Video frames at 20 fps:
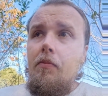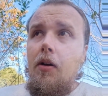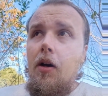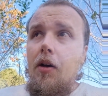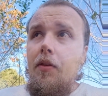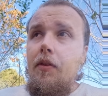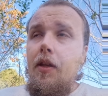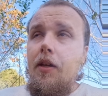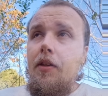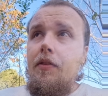
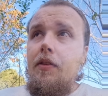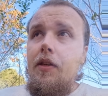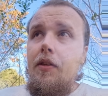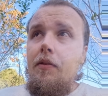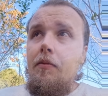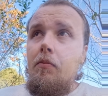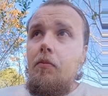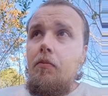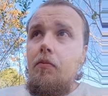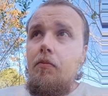unlike
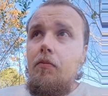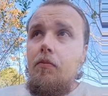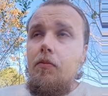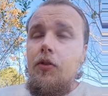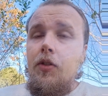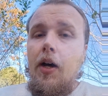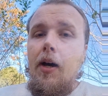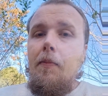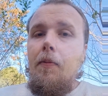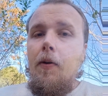the
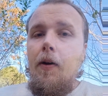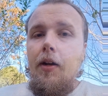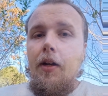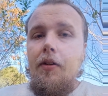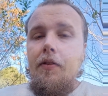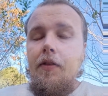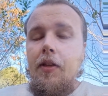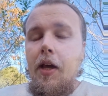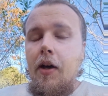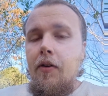dot
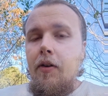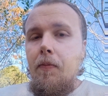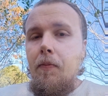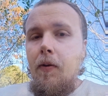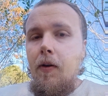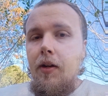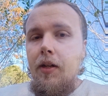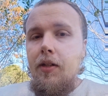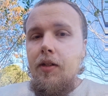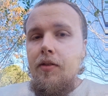product, the outer
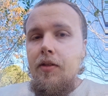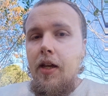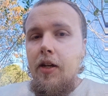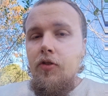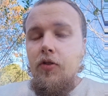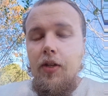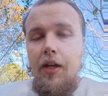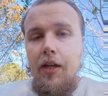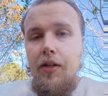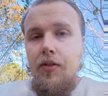product is
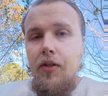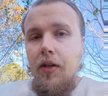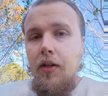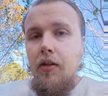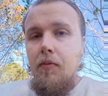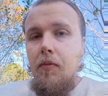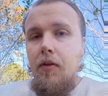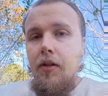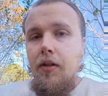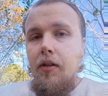actually
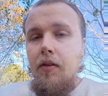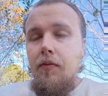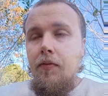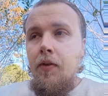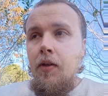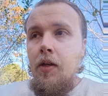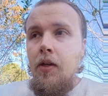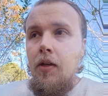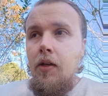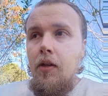anti-commutative.
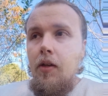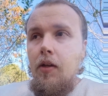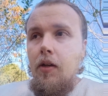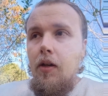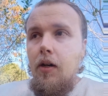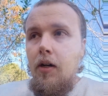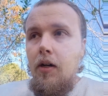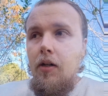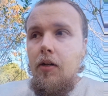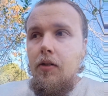
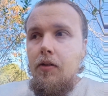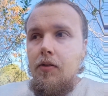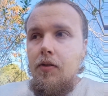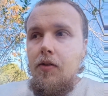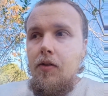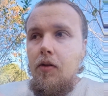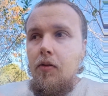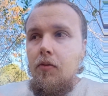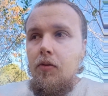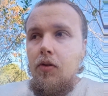
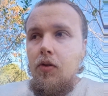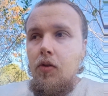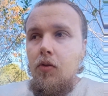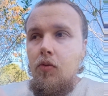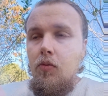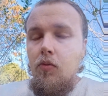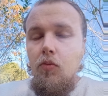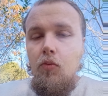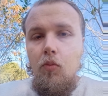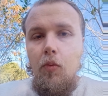So
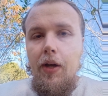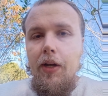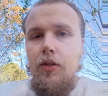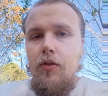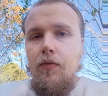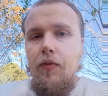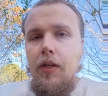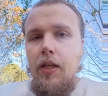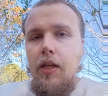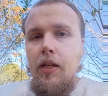u
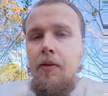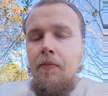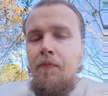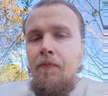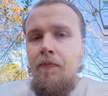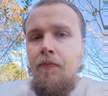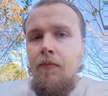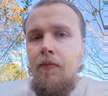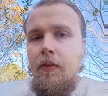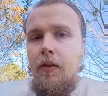wedge v
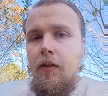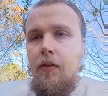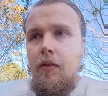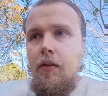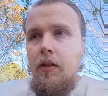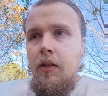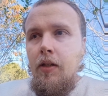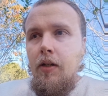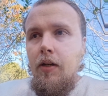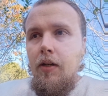
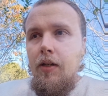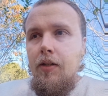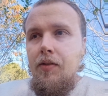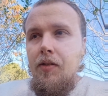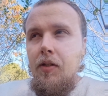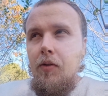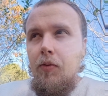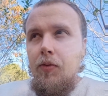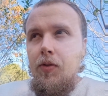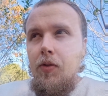is
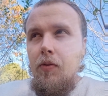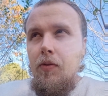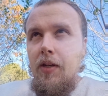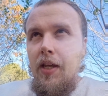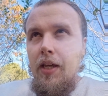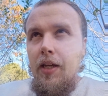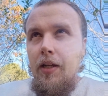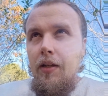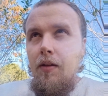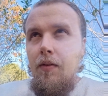equal to
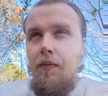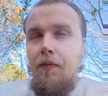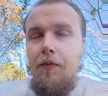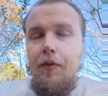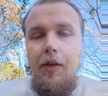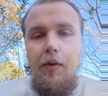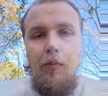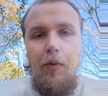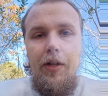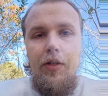
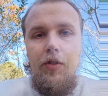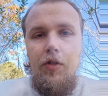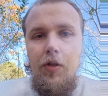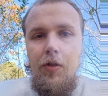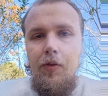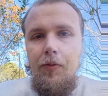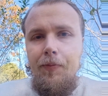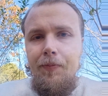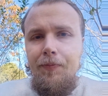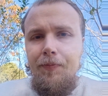-v wedge
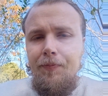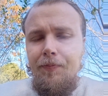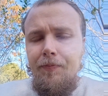u.